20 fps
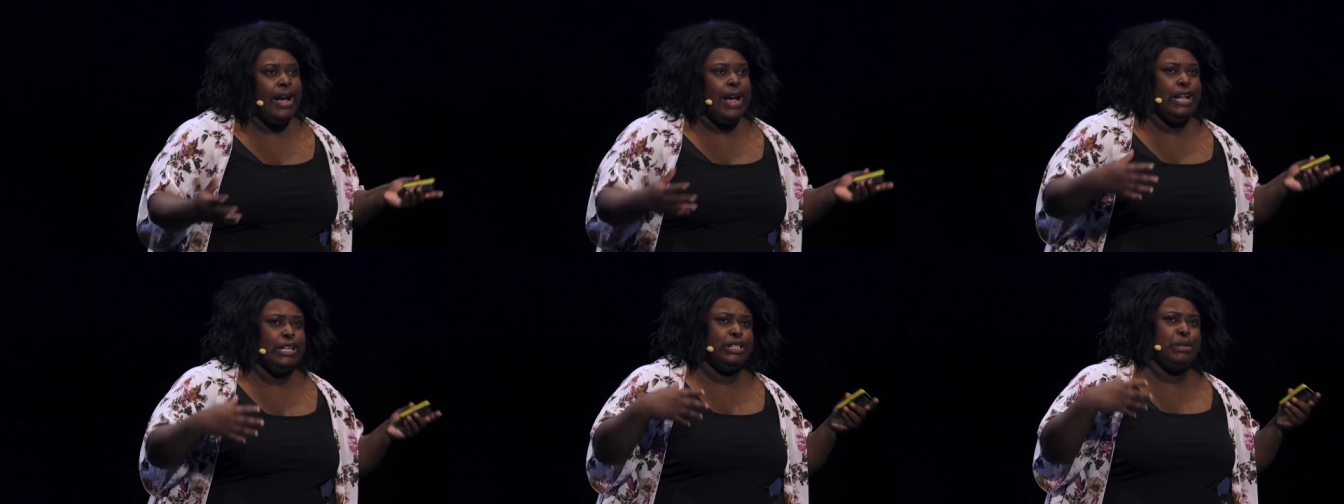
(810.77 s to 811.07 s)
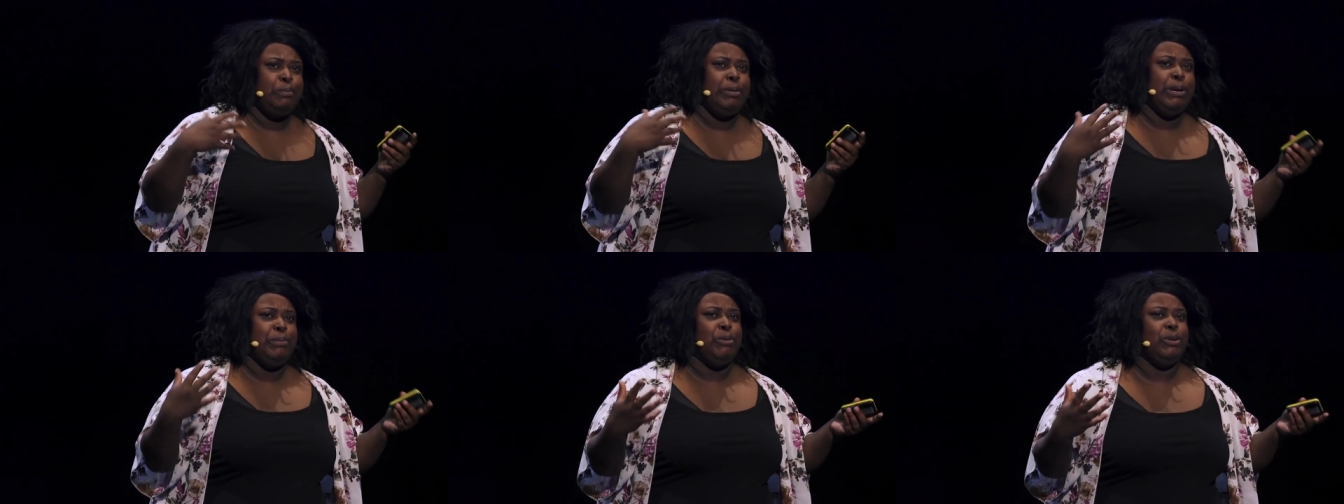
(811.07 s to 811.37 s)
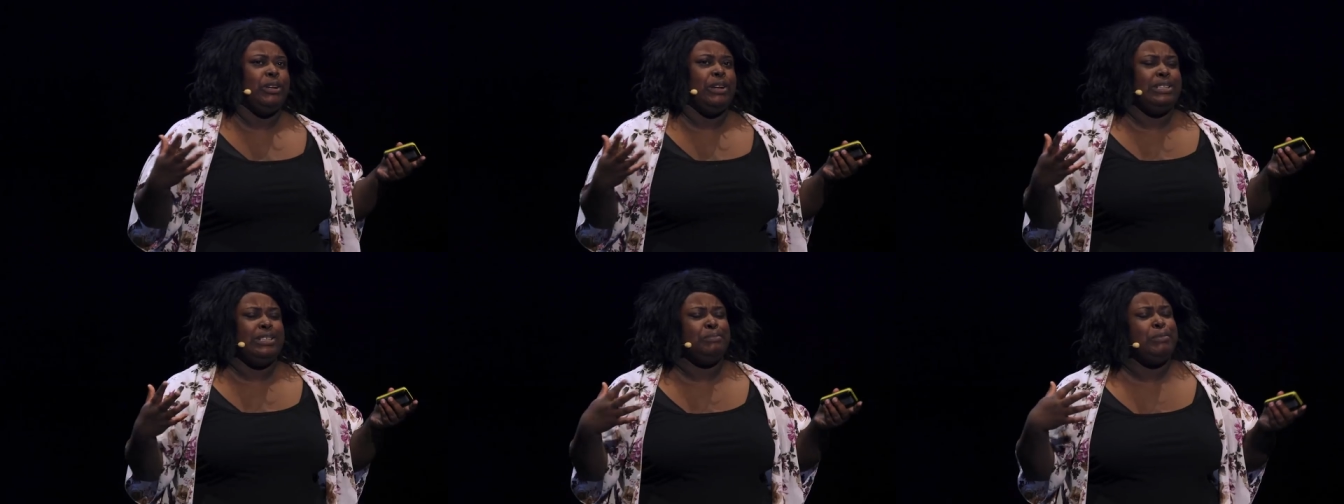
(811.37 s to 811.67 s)
and to
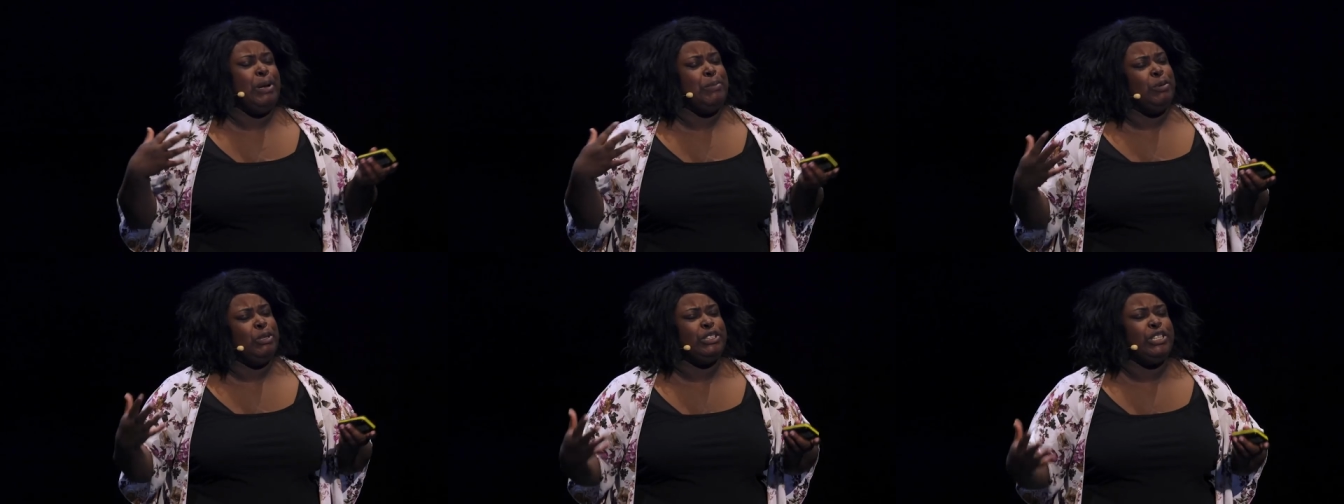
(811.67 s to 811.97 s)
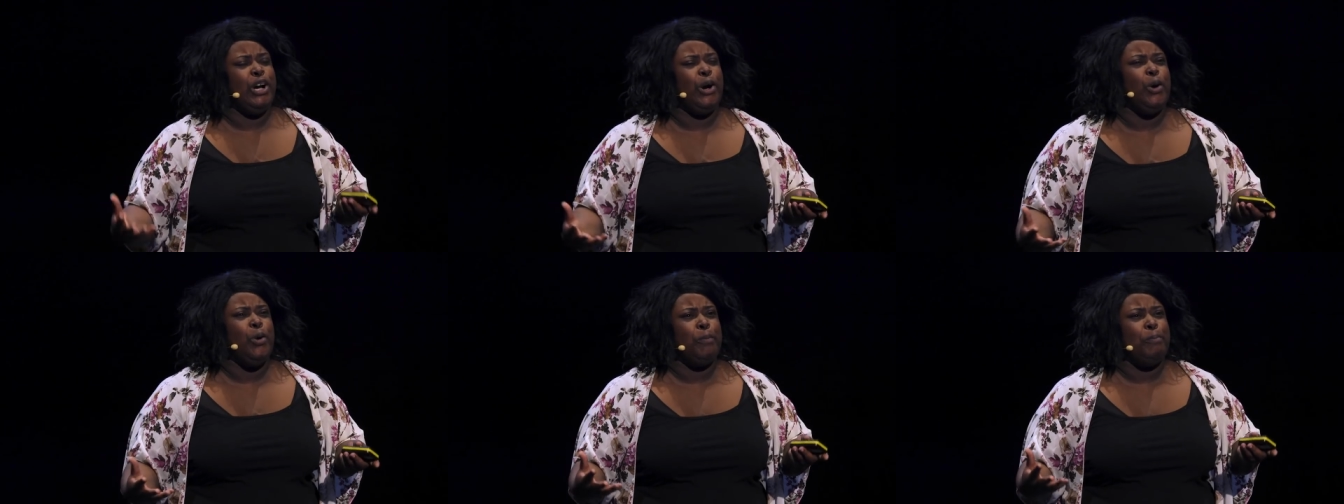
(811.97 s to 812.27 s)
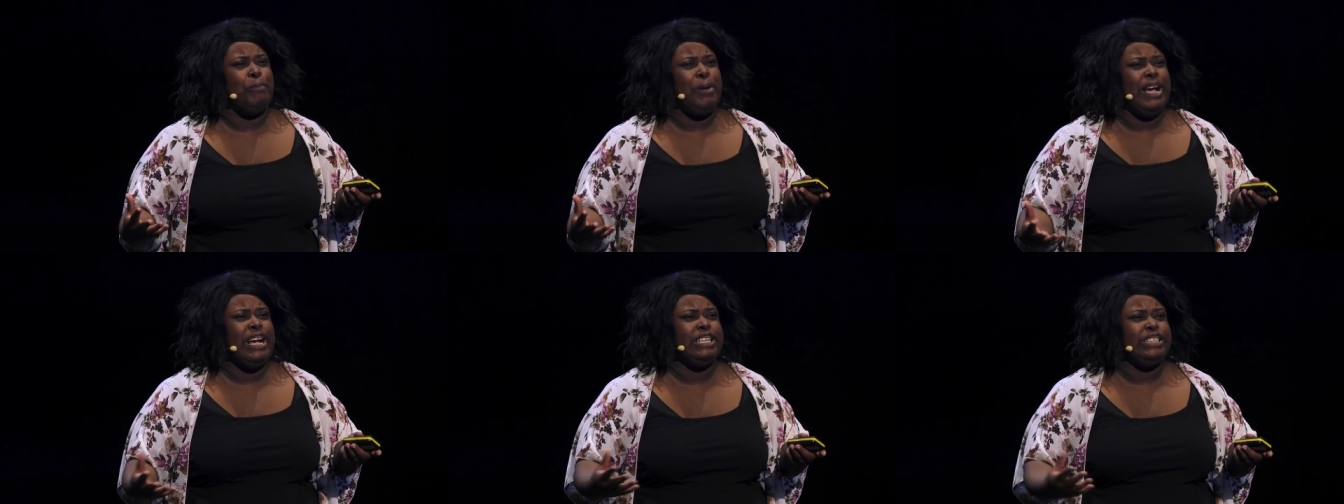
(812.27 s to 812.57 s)
people's
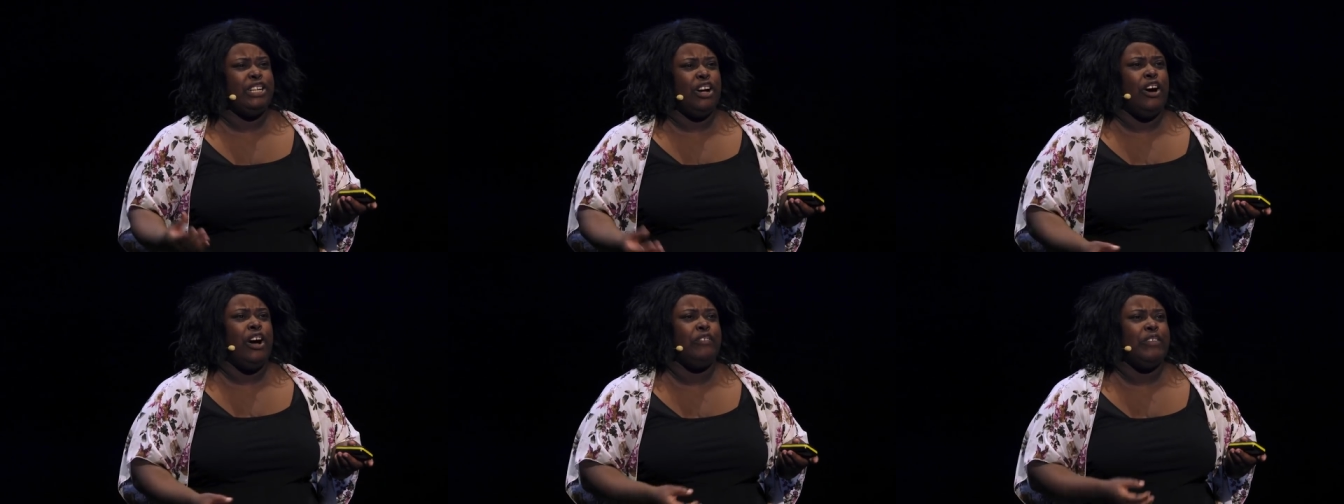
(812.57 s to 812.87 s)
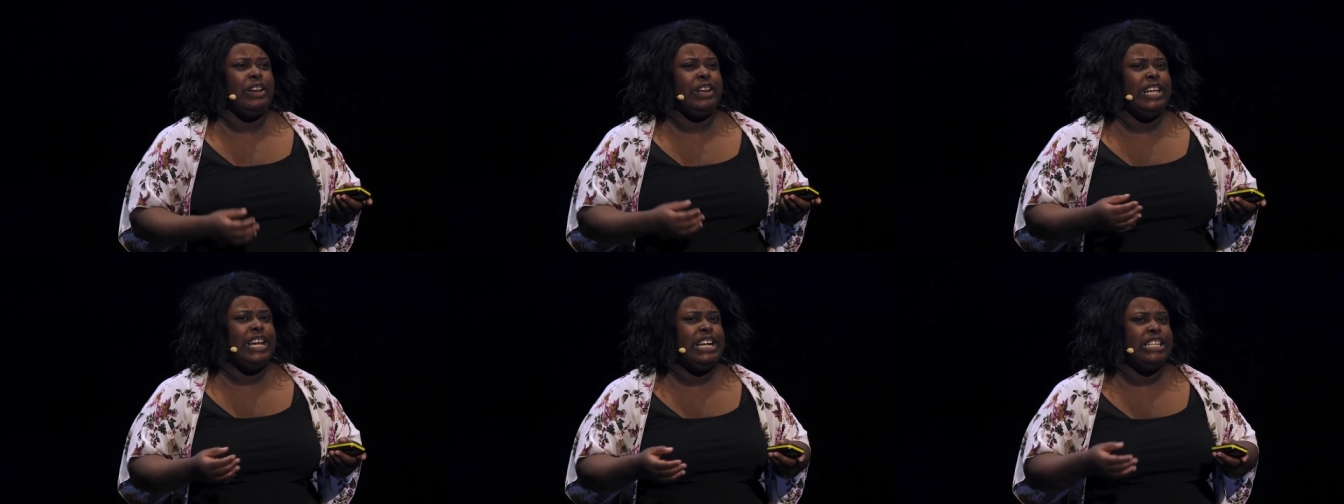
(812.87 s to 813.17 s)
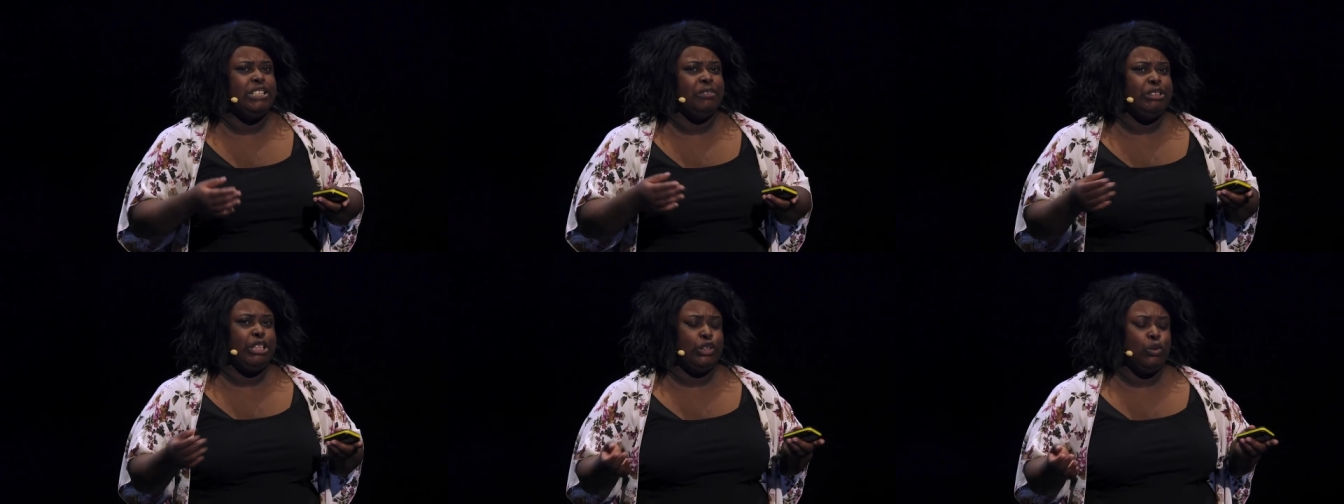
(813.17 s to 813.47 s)
code based on the
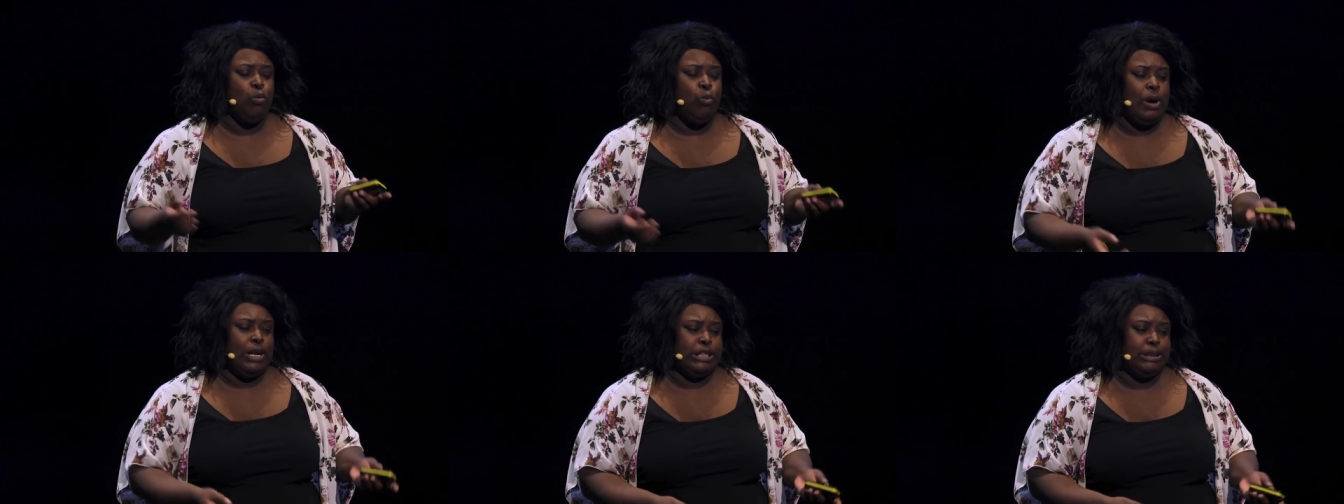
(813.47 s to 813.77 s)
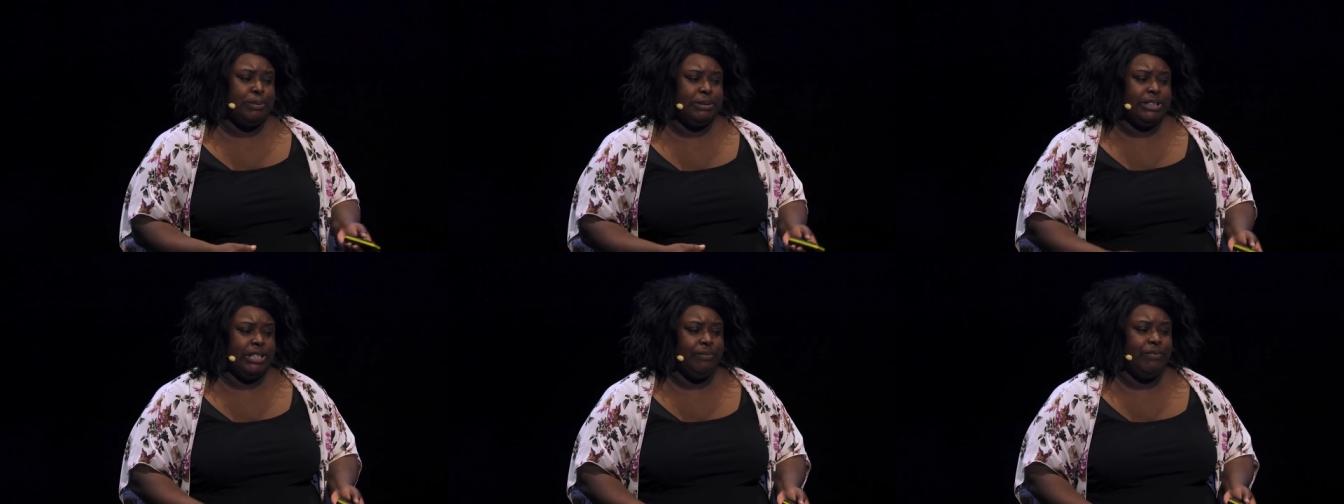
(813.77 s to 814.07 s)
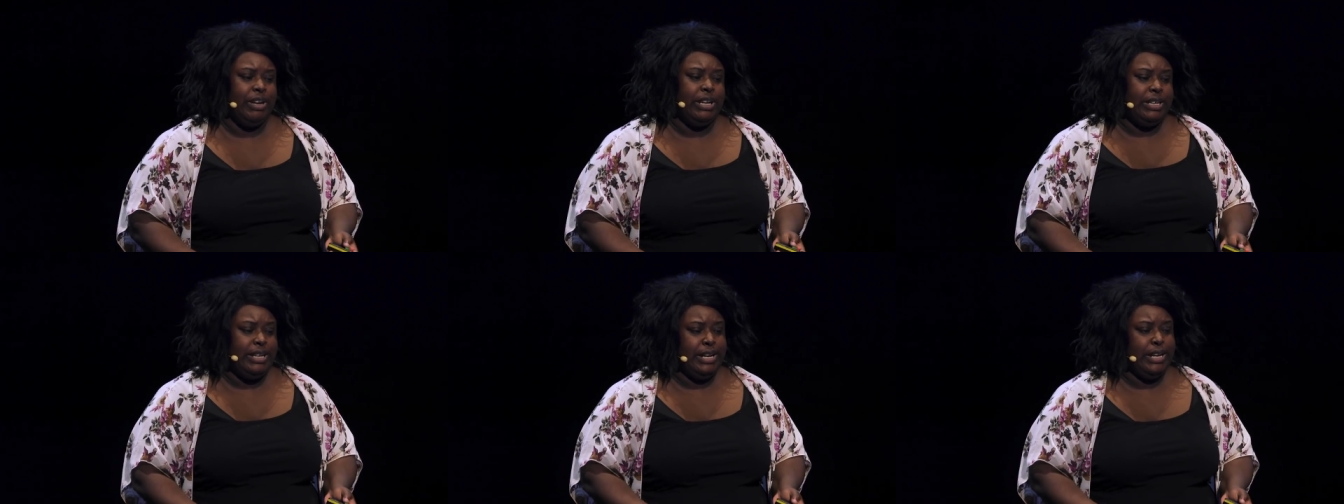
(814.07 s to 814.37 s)
needs of just one
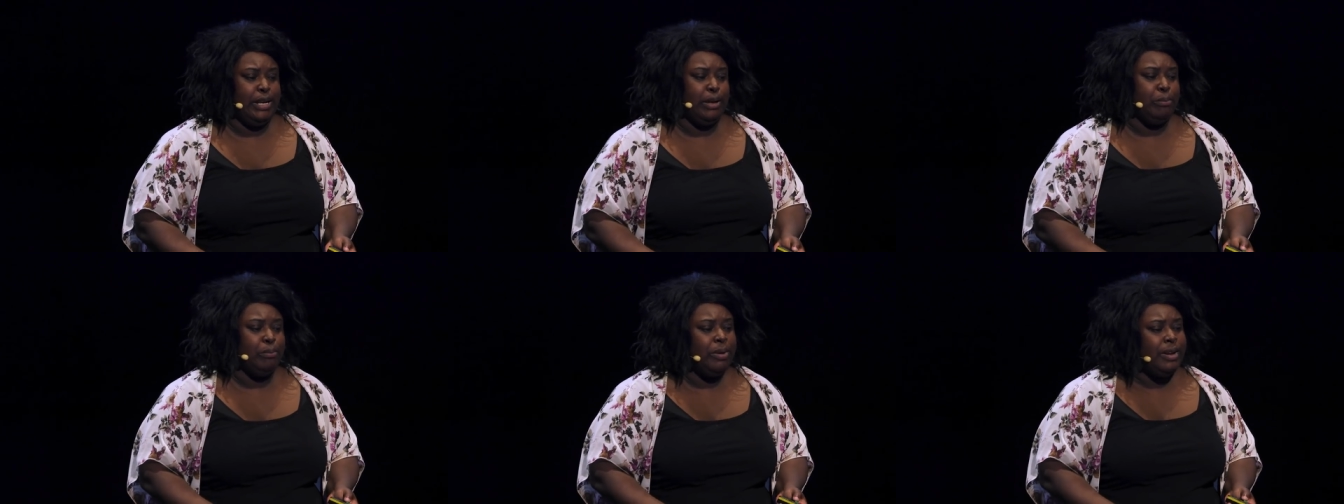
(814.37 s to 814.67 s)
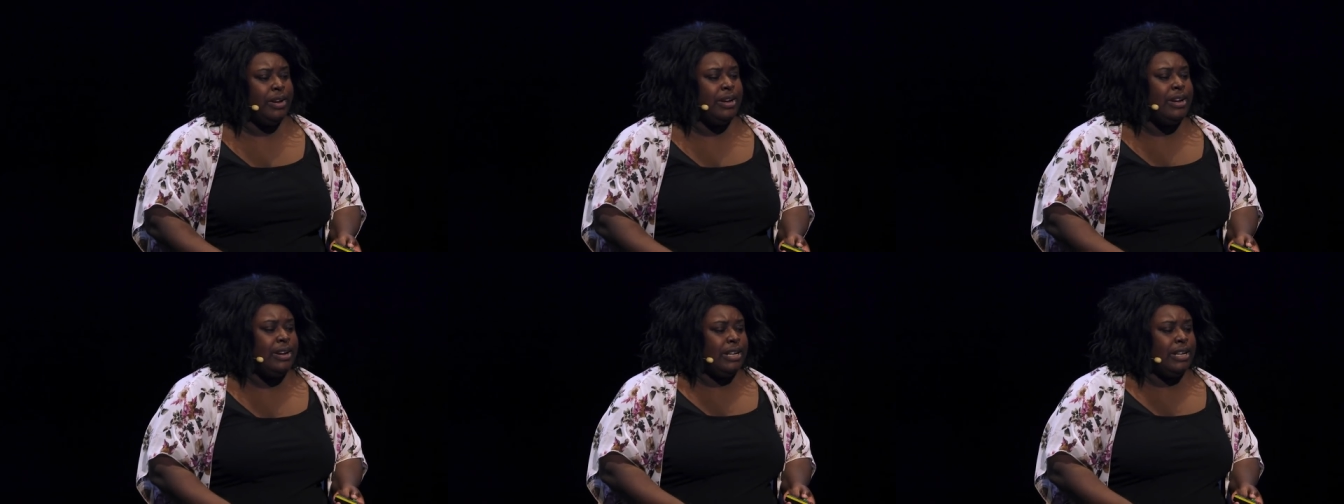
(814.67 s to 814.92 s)
specific team.